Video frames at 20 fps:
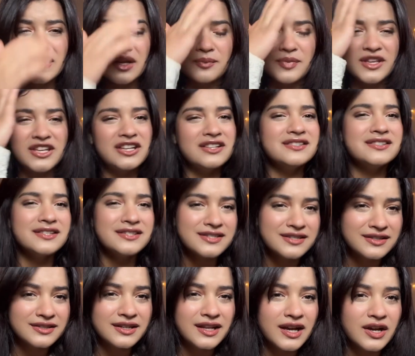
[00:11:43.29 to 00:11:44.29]
be
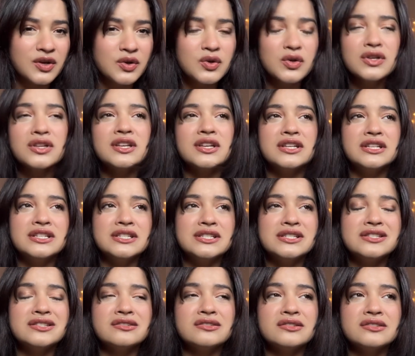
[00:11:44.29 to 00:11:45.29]
consistent now
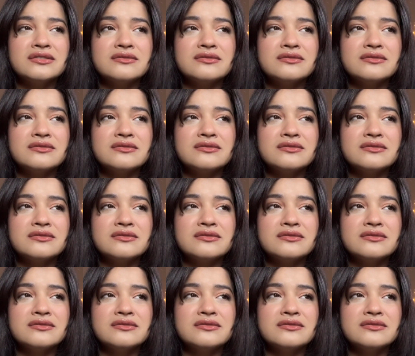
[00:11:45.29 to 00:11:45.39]
because